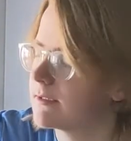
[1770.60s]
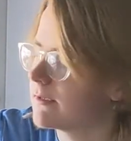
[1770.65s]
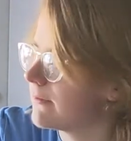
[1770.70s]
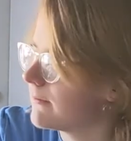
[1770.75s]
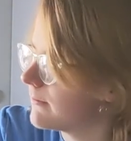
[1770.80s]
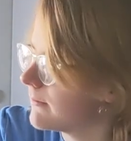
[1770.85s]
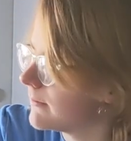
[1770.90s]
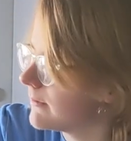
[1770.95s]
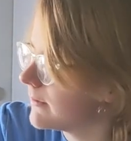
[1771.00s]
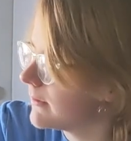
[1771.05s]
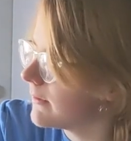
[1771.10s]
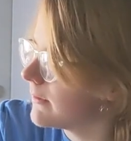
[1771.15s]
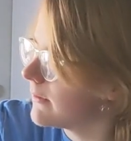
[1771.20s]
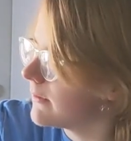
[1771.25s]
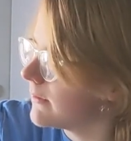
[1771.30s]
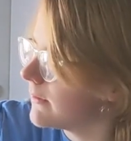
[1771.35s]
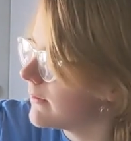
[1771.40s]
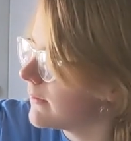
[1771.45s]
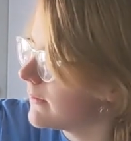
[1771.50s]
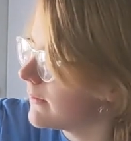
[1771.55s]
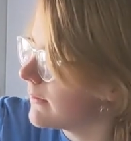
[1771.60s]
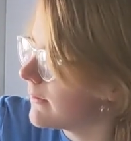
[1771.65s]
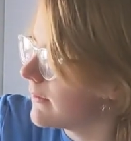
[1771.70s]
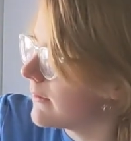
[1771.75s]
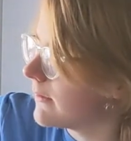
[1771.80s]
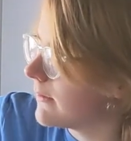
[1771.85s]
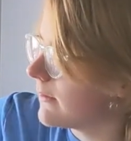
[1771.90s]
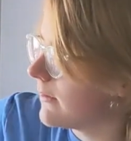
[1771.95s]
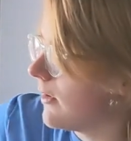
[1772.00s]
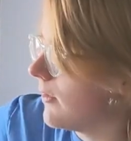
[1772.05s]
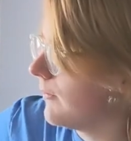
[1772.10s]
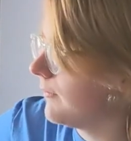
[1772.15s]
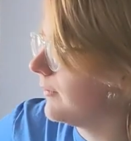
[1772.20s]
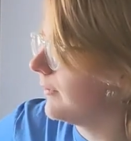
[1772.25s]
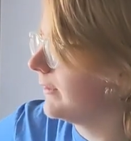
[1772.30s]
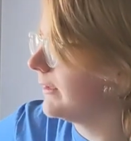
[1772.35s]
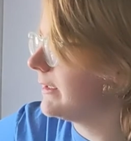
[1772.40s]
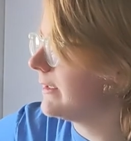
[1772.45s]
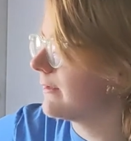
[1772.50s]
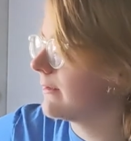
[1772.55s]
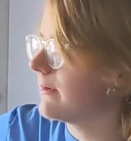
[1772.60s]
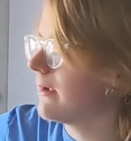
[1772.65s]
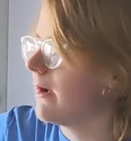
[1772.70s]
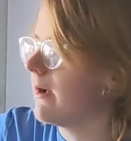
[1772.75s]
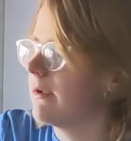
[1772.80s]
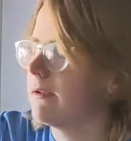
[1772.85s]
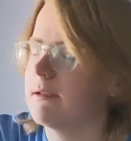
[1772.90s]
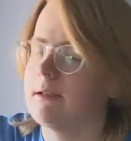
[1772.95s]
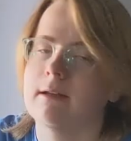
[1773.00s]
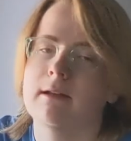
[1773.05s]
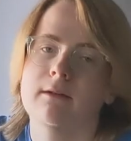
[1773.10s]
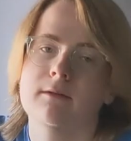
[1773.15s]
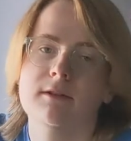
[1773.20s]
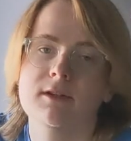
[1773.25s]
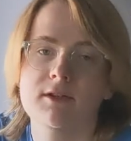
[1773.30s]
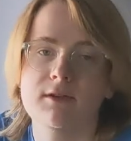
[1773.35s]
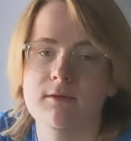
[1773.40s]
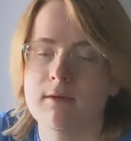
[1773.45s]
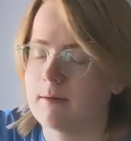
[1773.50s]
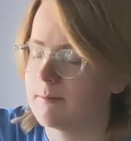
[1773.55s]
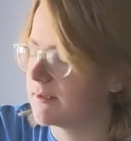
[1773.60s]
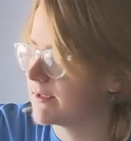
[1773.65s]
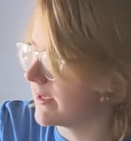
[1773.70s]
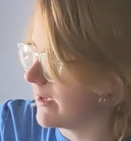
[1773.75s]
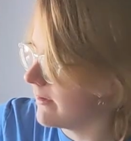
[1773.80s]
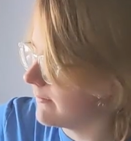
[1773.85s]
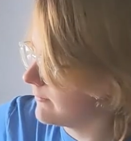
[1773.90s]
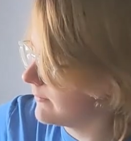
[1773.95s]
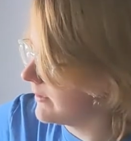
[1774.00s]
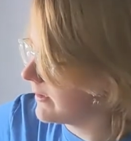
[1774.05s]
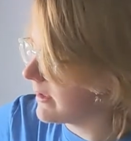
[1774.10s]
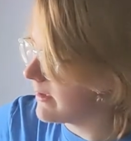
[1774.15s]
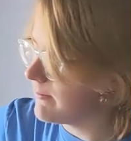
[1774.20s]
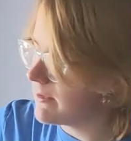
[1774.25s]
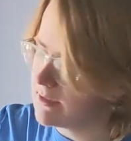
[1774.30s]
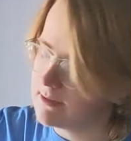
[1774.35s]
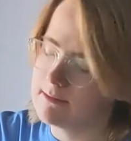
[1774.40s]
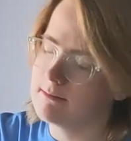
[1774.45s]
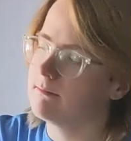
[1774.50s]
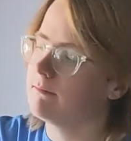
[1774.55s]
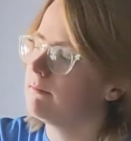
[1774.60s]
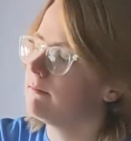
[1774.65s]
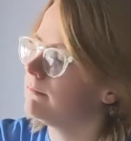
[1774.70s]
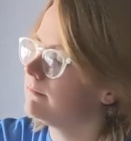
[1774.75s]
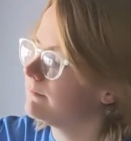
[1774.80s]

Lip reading: so hopefully you're not, you know, too upset. But I mean,